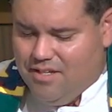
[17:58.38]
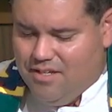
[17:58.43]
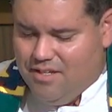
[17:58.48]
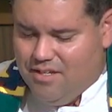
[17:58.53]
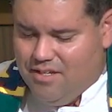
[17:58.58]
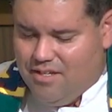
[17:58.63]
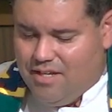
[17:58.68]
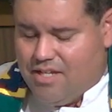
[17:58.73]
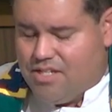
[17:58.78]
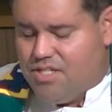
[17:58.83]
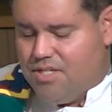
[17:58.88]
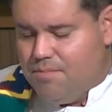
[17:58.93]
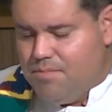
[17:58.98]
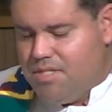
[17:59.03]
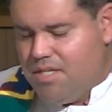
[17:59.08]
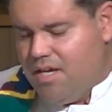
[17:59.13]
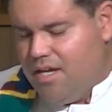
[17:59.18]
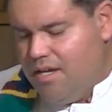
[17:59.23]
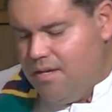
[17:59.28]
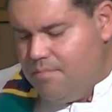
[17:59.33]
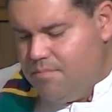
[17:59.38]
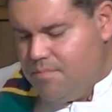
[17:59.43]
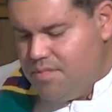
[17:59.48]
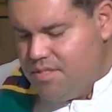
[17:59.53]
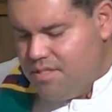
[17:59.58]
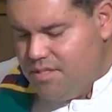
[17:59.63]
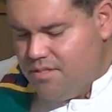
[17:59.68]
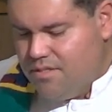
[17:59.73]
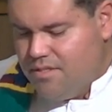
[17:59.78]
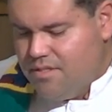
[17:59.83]
Now,
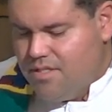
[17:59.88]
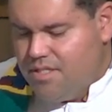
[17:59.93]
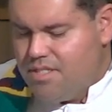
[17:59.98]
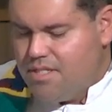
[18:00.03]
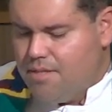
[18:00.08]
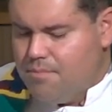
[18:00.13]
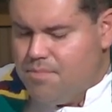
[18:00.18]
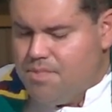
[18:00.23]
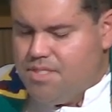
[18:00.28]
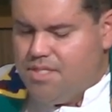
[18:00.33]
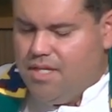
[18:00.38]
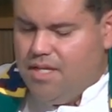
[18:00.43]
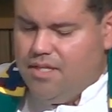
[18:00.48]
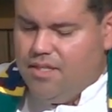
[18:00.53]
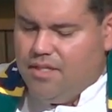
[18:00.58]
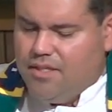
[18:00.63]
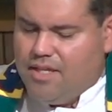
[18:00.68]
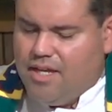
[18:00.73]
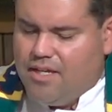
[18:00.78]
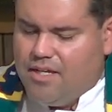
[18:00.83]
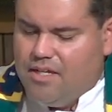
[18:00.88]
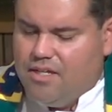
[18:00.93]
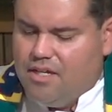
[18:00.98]
sometimes some say that that can